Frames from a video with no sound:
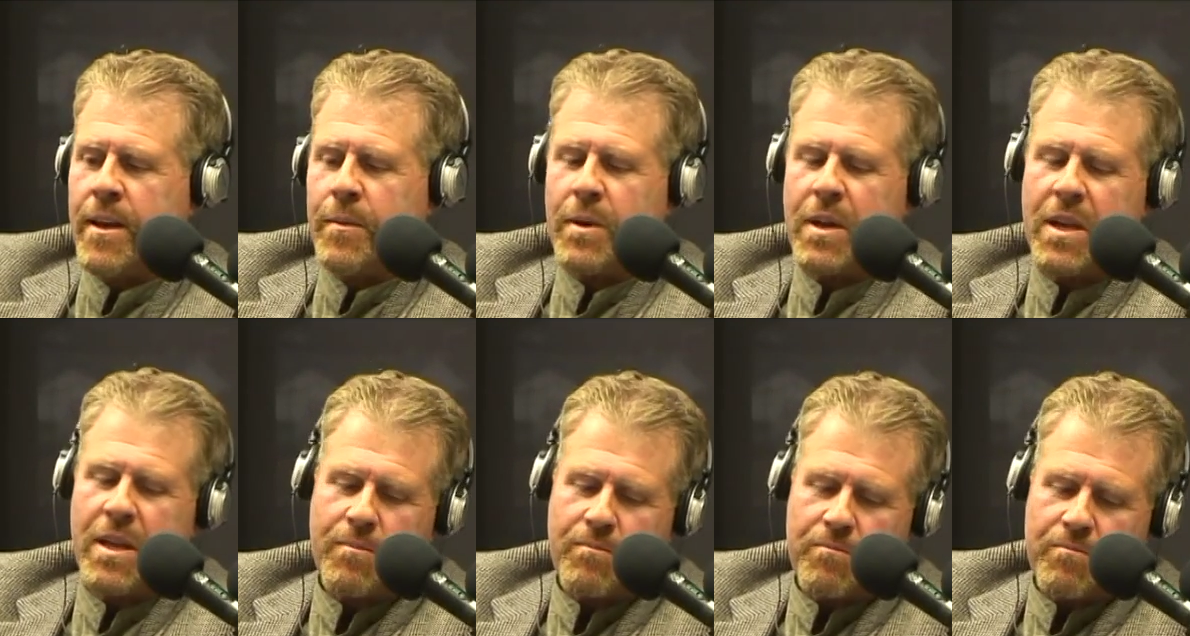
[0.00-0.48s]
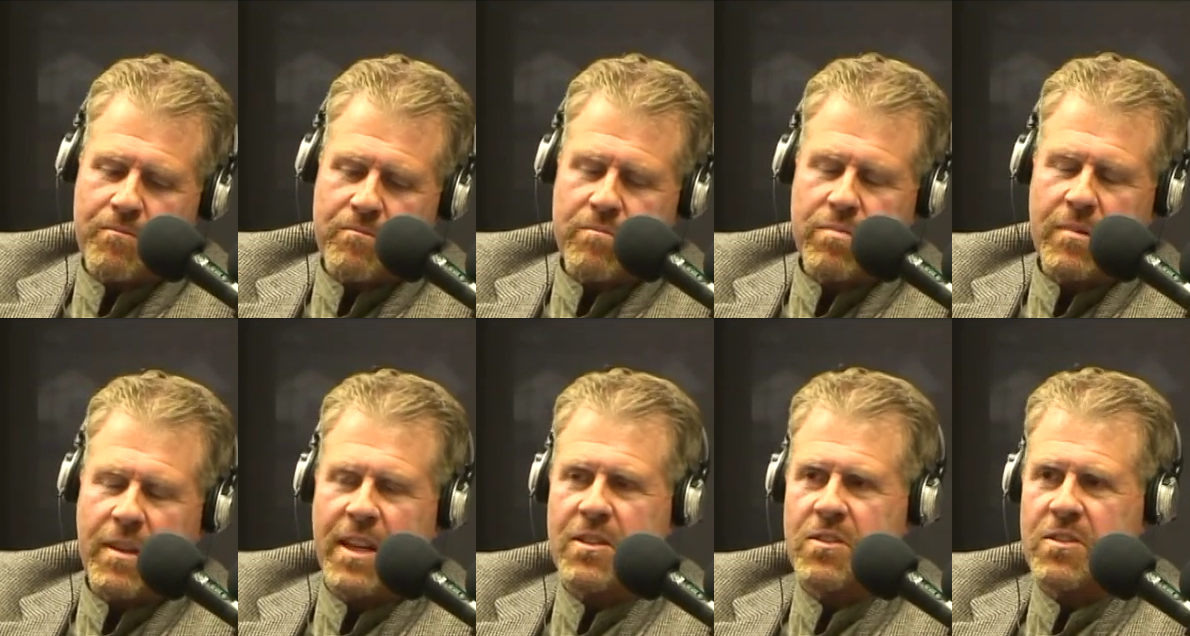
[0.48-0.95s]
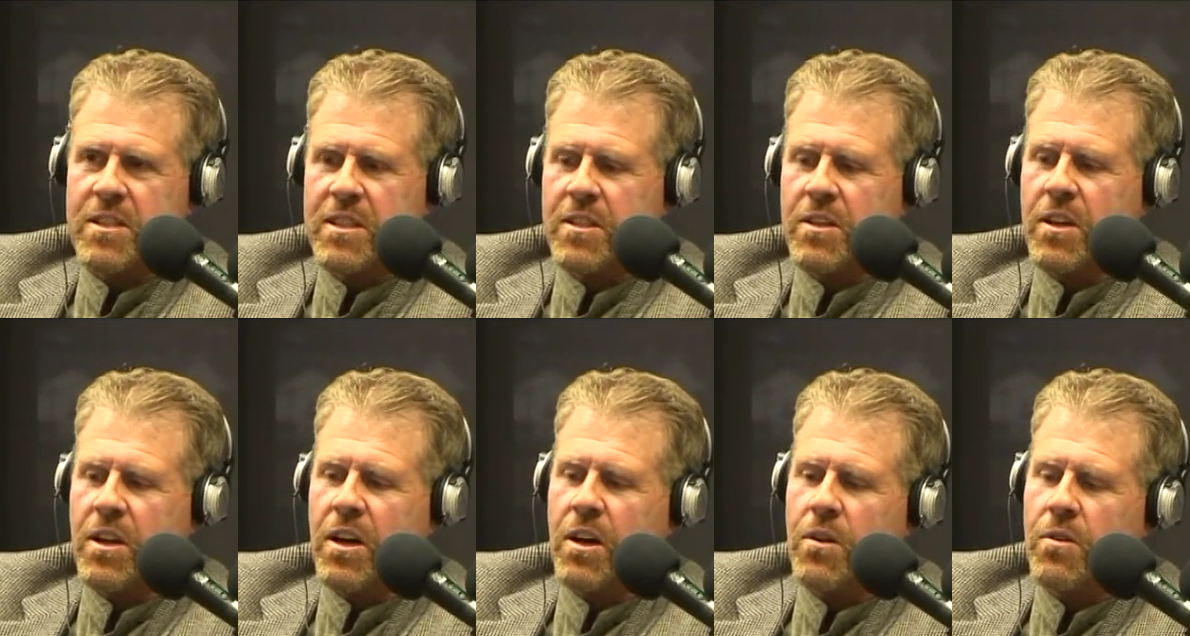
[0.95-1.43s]
But he lets
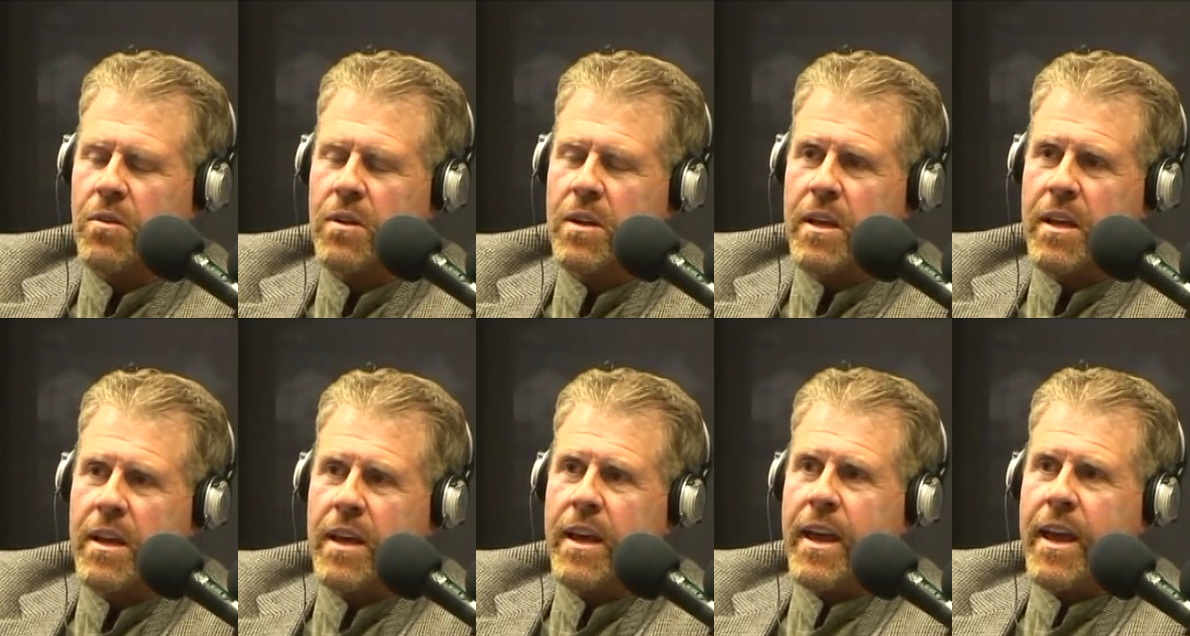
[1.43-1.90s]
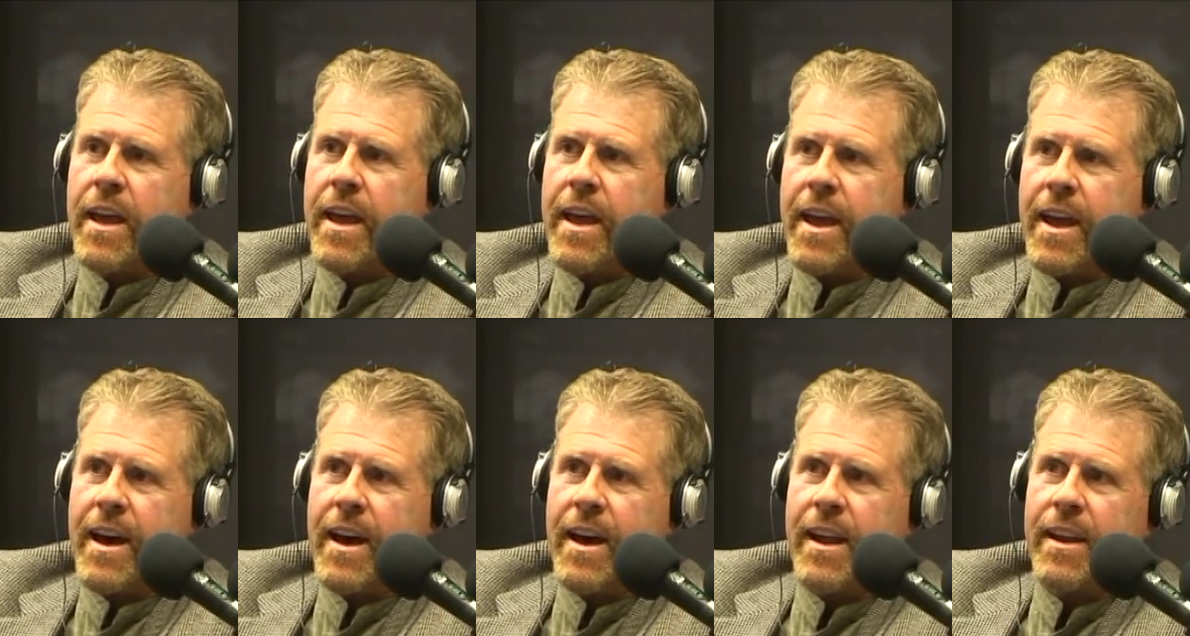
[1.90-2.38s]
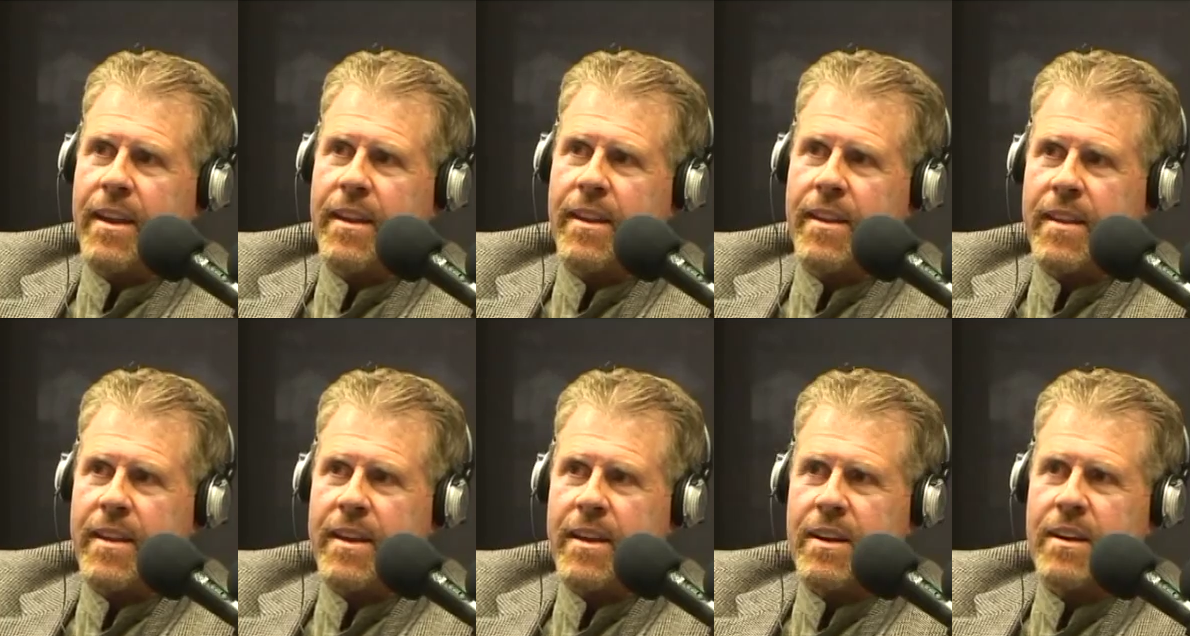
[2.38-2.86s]
it go.
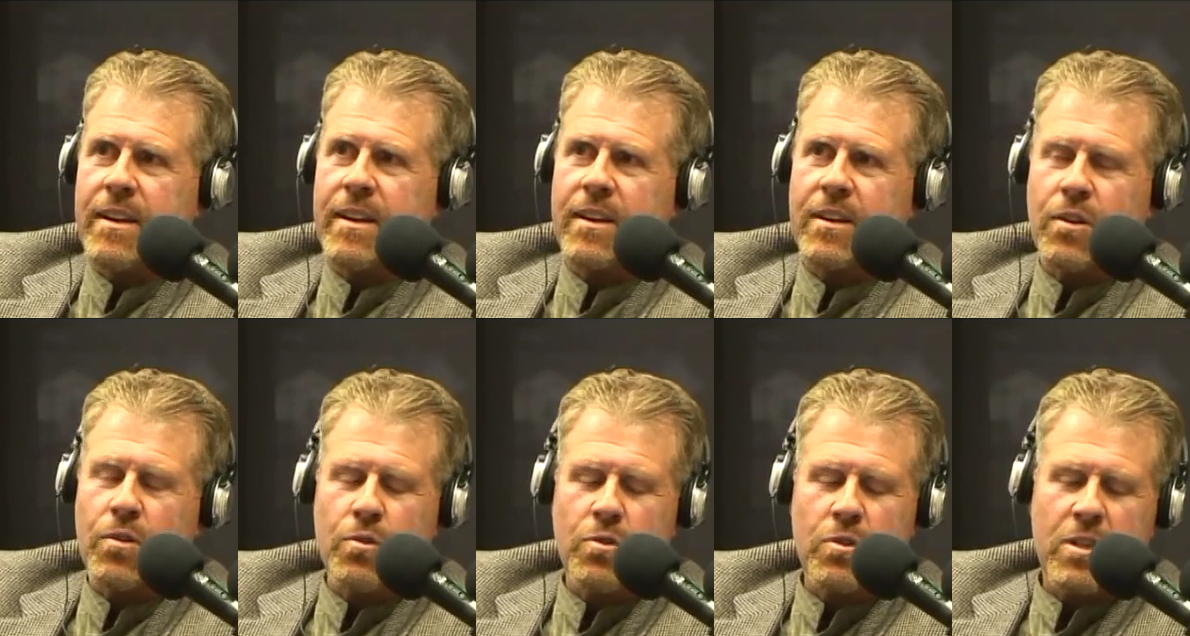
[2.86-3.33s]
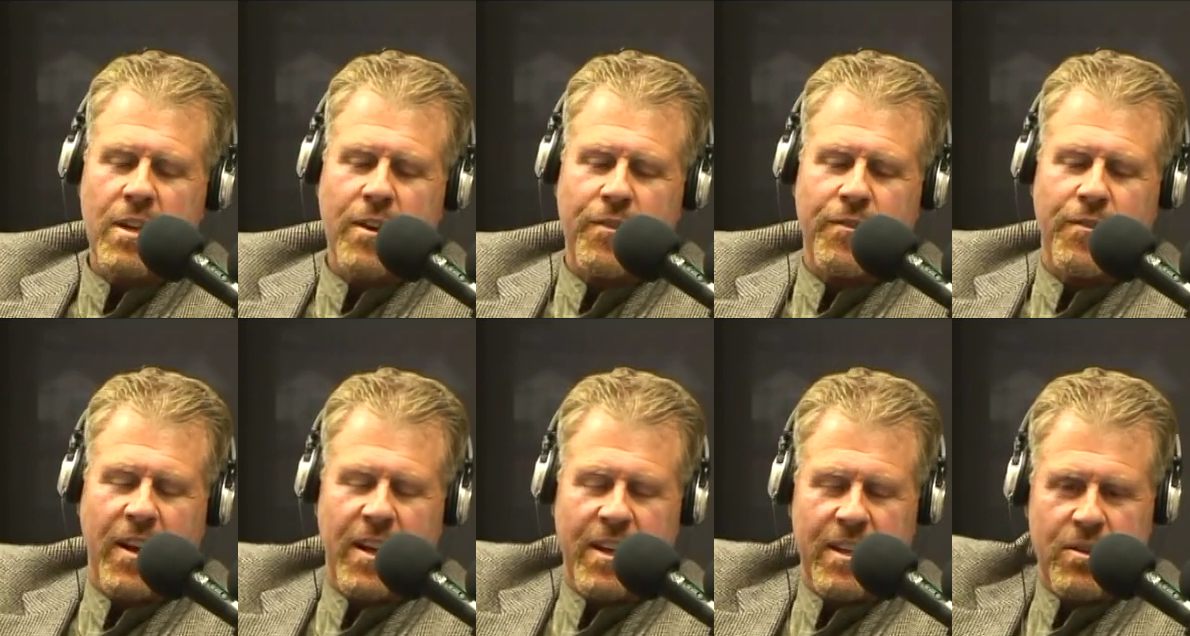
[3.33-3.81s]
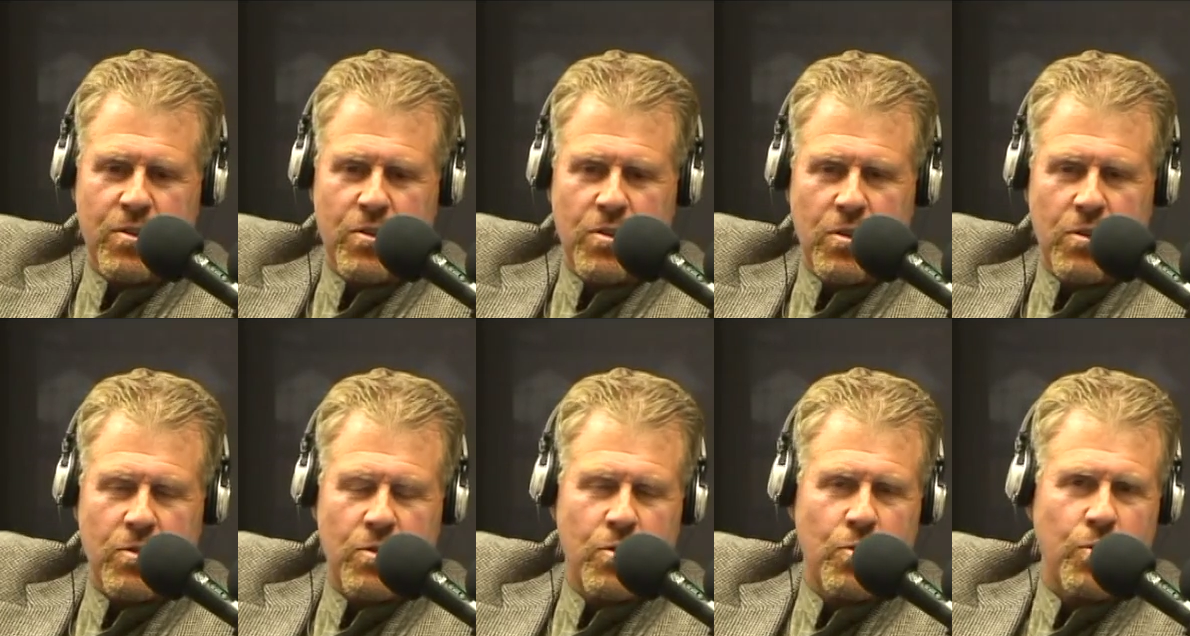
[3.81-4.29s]
And then Khrushchev finally
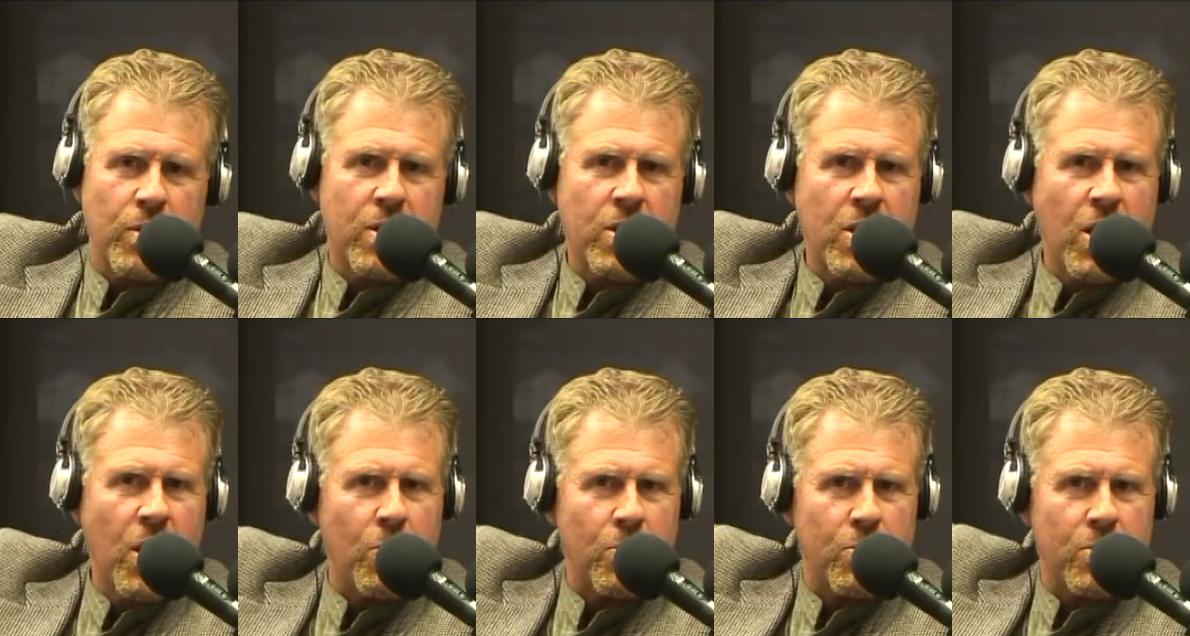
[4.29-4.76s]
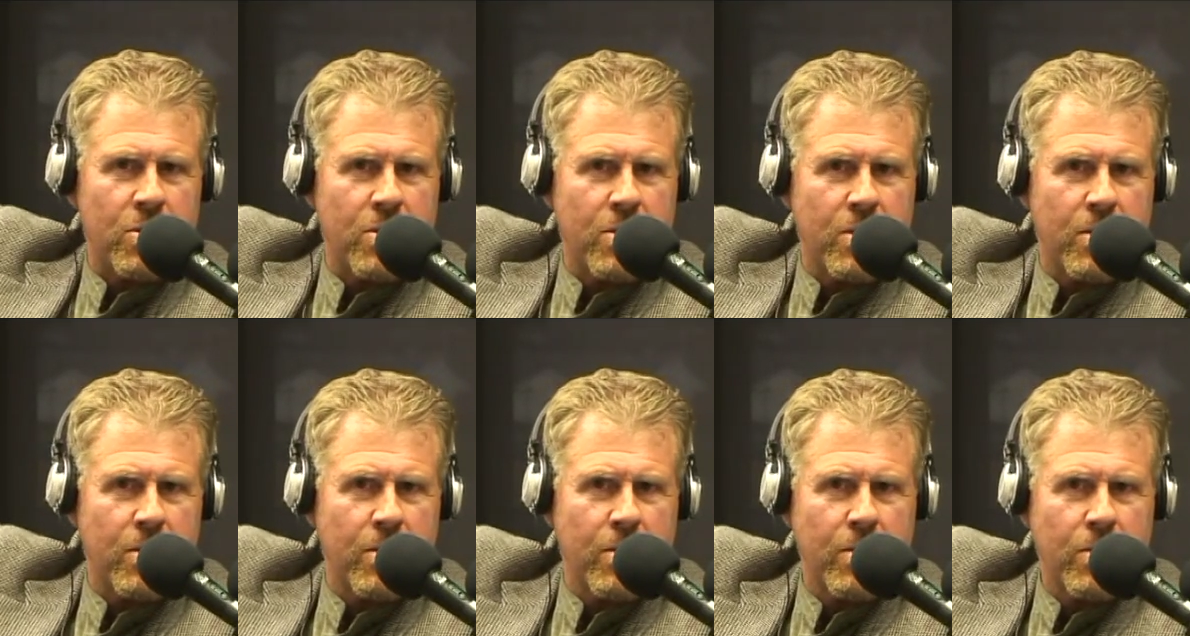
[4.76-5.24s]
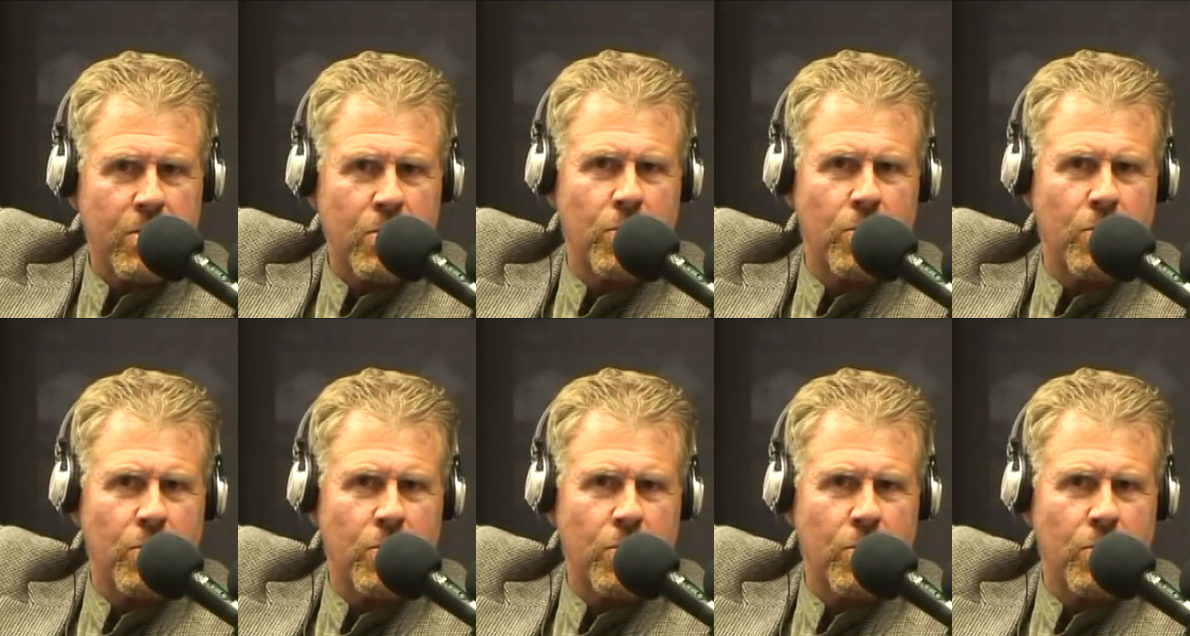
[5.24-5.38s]
just to a toast